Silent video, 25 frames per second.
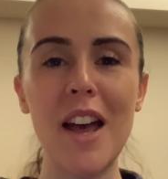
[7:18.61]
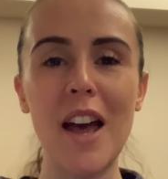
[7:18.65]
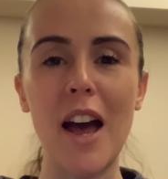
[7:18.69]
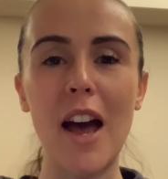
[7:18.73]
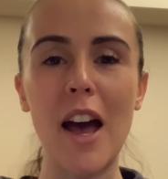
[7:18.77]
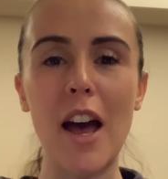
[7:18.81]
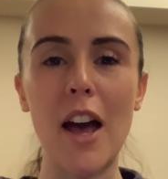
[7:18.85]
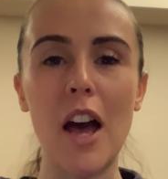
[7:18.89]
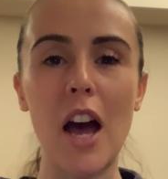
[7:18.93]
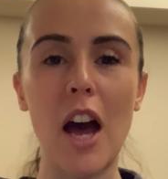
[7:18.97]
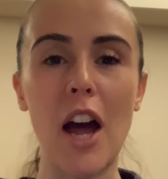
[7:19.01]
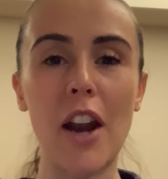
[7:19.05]

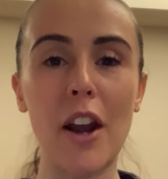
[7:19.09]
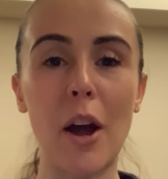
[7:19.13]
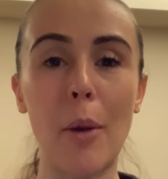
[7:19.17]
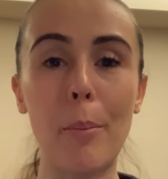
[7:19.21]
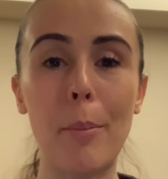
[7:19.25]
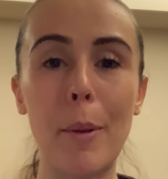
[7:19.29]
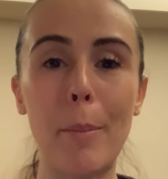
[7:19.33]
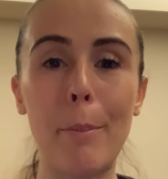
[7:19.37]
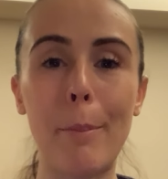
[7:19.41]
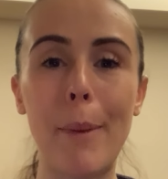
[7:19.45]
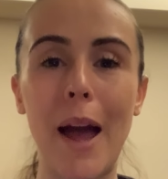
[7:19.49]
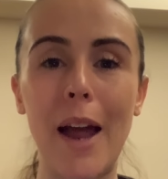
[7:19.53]
and I'll
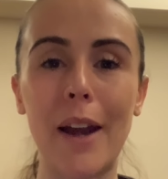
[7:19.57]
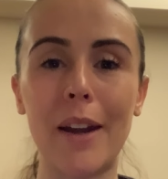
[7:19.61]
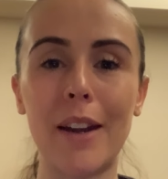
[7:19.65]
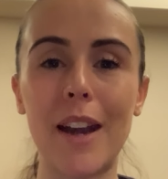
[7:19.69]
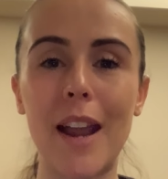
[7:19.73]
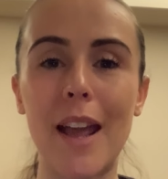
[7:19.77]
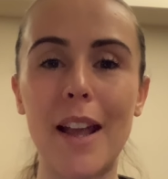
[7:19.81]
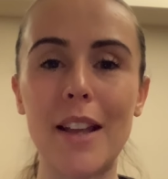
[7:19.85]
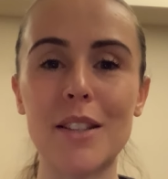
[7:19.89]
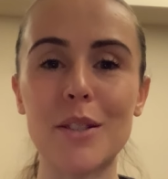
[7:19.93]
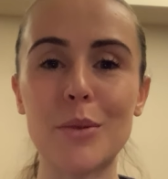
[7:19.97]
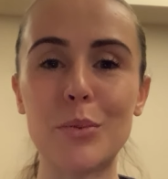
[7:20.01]
be back
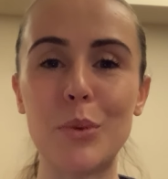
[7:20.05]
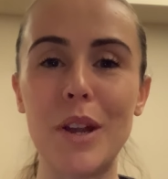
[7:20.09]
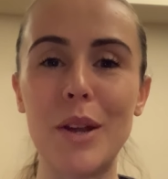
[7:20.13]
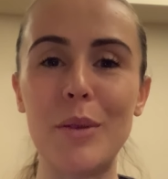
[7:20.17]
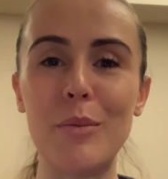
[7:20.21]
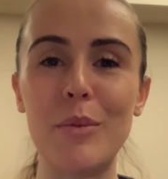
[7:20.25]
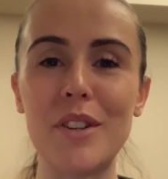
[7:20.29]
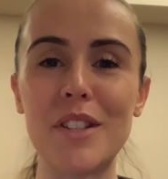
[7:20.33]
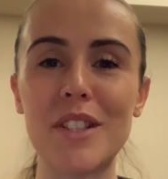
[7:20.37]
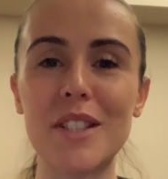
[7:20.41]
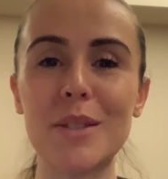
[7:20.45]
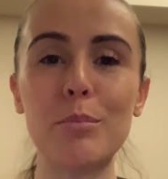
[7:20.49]
next week
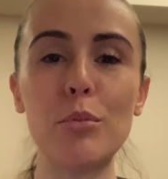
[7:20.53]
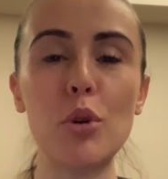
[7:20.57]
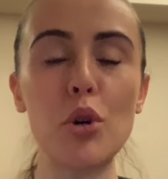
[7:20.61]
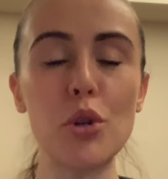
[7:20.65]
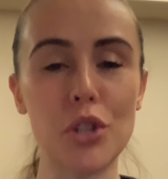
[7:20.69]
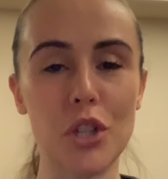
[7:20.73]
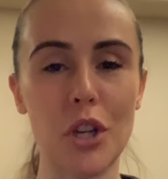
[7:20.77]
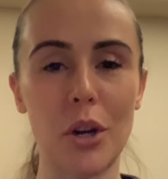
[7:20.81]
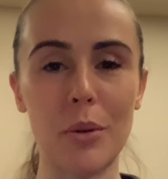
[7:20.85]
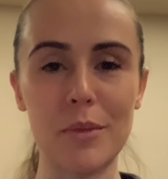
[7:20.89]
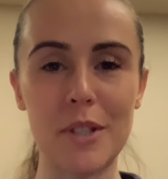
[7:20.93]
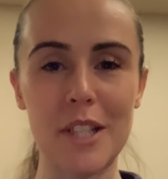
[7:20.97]
with some more
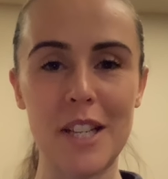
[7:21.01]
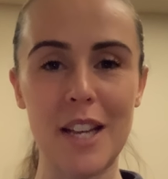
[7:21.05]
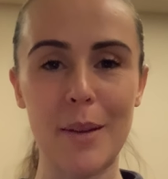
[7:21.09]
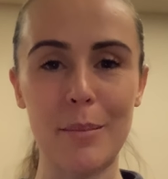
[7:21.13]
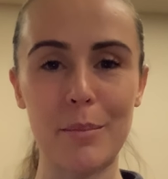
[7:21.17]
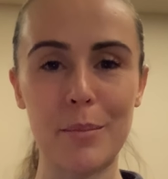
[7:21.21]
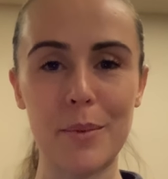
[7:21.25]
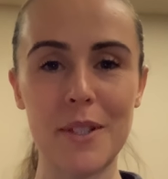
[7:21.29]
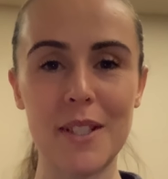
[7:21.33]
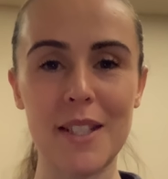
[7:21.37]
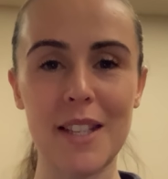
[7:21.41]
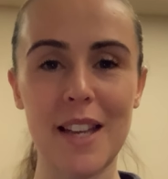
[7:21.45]
top
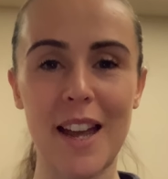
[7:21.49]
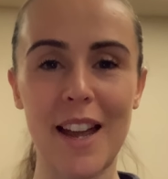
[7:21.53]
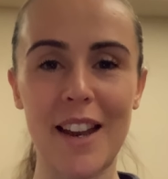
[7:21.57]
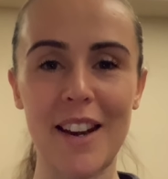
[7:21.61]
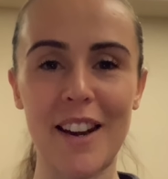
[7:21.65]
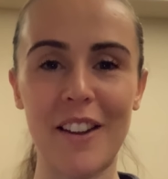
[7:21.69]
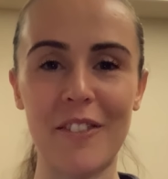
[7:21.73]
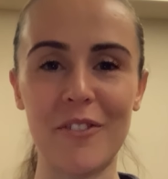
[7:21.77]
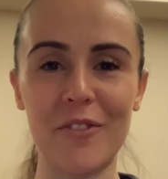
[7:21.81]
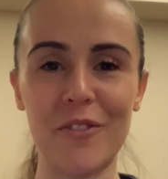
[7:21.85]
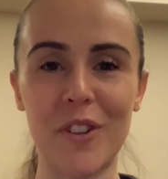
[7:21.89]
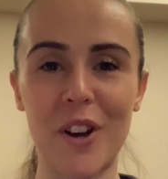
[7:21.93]
tips and
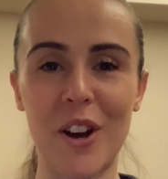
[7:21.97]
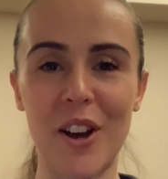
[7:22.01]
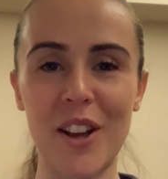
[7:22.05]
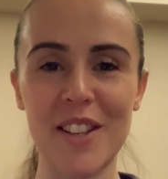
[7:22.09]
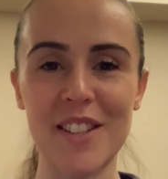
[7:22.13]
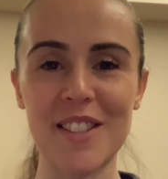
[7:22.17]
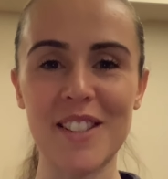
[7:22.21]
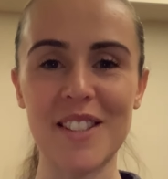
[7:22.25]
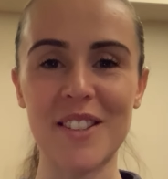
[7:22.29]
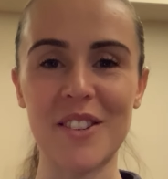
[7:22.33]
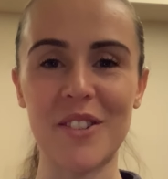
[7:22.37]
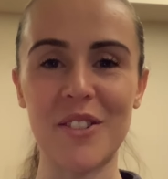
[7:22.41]

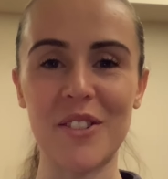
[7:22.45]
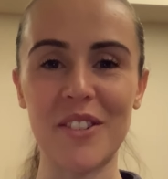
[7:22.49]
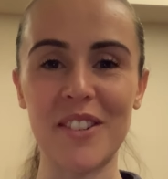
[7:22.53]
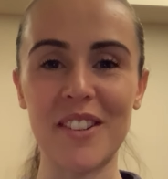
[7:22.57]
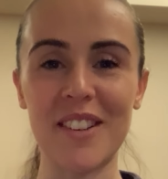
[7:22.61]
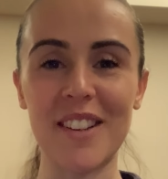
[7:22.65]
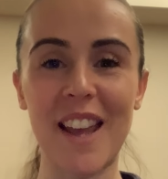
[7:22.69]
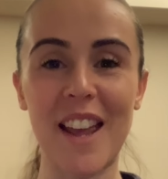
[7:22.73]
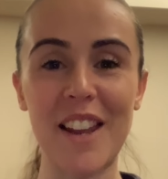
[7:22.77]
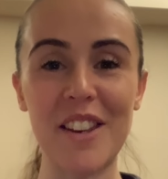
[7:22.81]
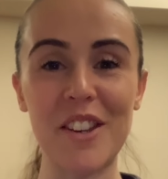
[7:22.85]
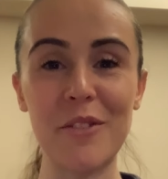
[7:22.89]
advice on
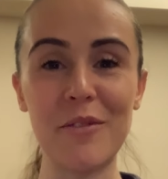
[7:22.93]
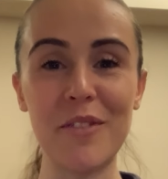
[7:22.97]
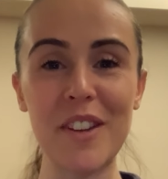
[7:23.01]
getting you